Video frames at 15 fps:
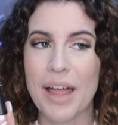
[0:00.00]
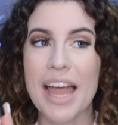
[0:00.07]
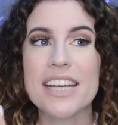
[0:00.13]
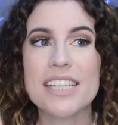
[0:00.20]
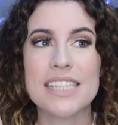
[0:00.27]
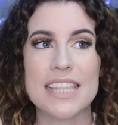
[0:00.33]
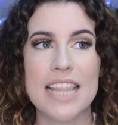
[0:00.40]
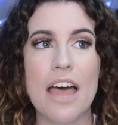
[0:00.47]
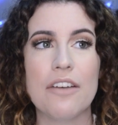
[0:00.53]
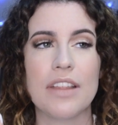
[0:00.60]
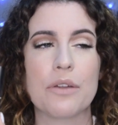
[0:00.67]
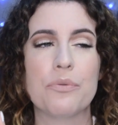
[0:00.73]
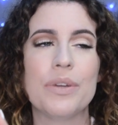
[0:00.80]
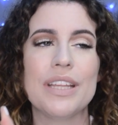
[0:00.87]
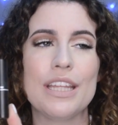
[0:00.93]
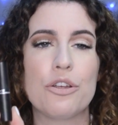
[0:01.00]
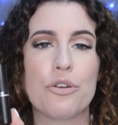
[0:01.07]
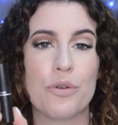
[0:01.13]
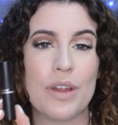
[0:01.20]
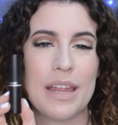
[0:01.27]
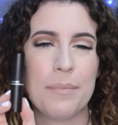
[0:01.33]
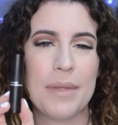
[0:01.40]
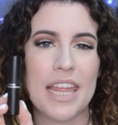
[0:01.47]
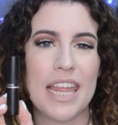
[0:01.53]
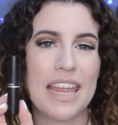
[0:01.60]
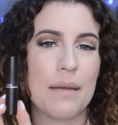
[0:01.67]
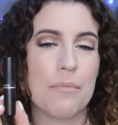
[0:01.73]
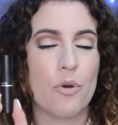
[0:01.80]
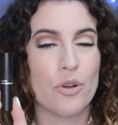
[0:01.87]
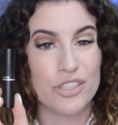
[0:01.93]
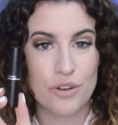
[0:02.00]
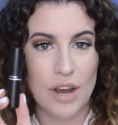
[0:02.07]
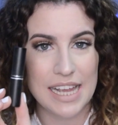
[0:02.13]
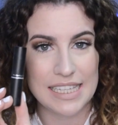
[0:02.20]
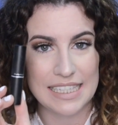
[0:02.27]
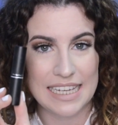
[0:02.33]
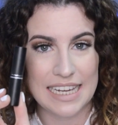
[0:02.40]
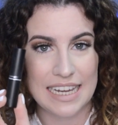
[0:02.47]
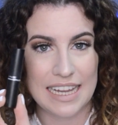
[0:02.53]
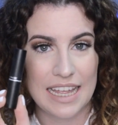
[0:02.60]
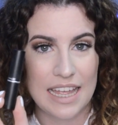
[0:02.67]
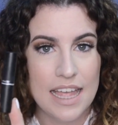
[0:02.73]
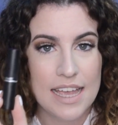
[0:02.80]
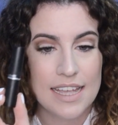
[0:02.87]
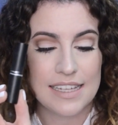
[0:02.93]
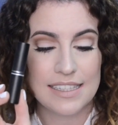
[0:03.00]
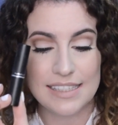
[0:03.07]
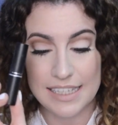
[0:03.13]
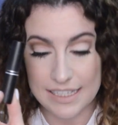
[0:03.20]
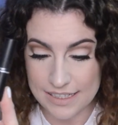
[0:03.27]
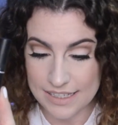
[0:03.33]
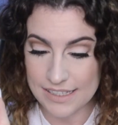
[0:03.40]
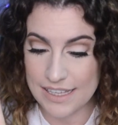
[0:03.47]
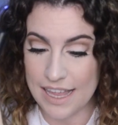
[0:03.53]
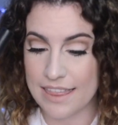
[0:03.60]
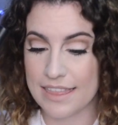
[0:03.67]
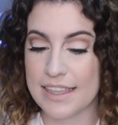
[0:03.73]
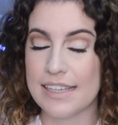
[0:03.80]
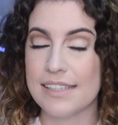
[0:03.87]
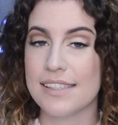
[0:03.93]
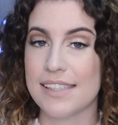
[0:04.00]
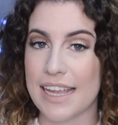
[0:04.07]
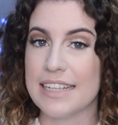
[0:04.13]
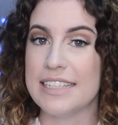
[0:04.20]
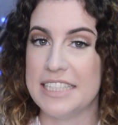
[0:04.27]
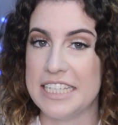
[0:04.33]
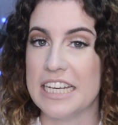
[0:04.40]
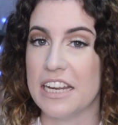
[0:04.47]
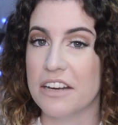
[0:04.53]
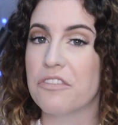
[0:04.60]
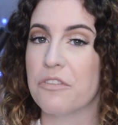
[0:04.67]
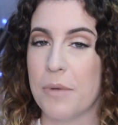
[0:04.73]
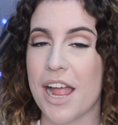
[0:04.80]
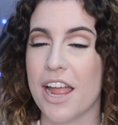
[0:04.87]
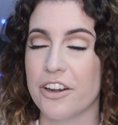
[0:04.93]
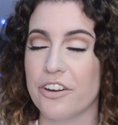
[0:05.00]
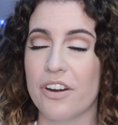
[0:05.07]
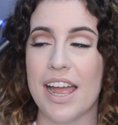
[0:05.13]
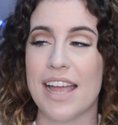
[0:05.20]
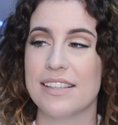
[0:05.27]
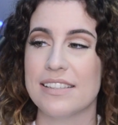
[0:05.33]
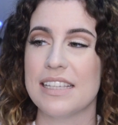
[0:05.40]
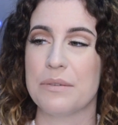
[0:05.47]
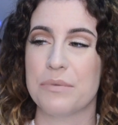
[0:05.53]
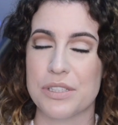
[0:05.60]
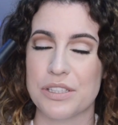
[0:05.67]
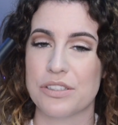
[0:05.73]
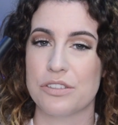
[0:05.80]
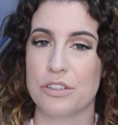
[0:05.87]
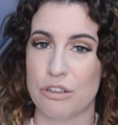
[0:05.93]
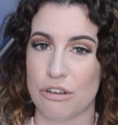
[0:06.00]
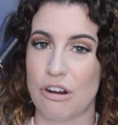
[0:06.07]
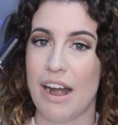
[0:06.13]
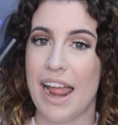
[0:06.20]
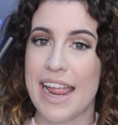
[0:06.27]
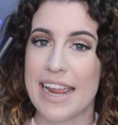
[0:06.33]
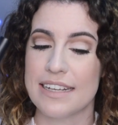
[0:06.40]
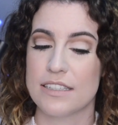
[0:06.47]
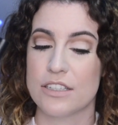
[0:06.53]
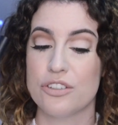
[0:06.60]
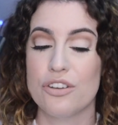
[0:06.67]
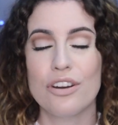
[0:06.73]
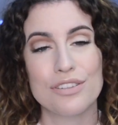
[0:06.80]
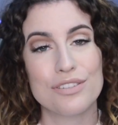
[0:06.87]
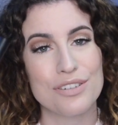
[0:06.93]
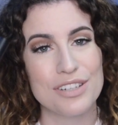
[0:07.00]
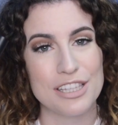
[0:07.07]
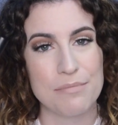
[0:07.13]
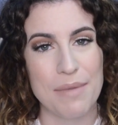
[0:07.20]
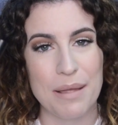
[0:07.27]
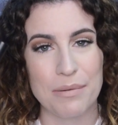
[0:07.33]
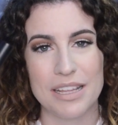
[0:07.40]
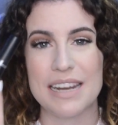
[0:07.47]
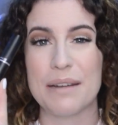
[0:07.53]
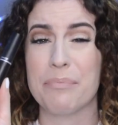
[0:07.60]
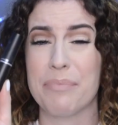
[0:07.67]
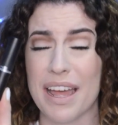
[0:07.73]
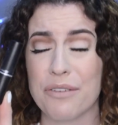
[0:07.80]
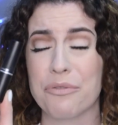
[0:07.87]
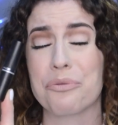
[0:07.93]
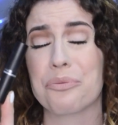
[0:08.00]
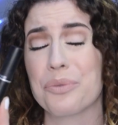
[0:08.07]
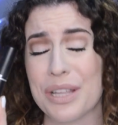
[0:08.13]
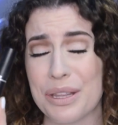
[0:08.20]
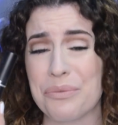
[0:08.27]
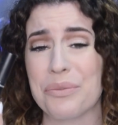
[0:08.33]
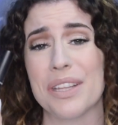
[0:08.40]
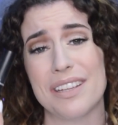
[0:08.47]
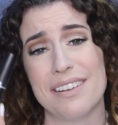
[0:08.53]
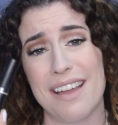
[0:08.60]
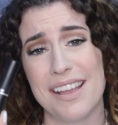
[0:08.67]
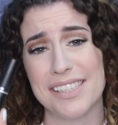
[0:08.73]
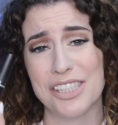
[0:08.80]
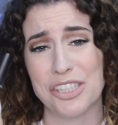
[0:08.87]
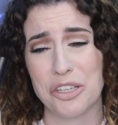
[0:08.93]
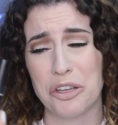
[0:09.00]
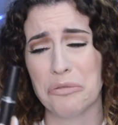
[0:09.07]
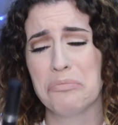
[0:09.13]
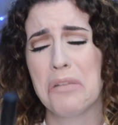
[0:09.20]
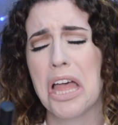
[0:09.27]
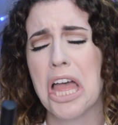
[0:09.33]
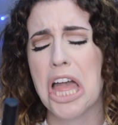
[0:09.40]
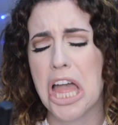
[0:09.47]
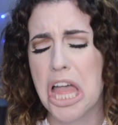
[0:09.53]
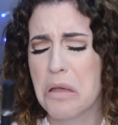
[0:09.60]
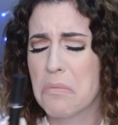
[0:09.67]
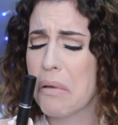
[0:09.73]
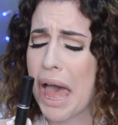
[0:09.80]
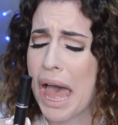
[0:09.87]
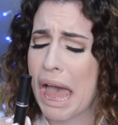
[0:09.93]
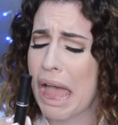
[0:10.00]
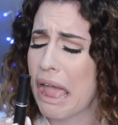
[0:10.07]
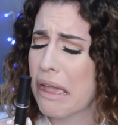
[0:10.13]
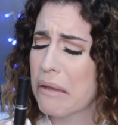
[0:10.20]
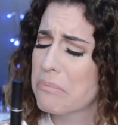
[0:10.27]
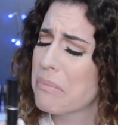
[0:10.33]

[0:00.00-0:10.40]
just love like really creamy moisturizing concealers, and this like did it for my under eyes. It was great. Not as good as the Maybelline, but really, really nice. So bye.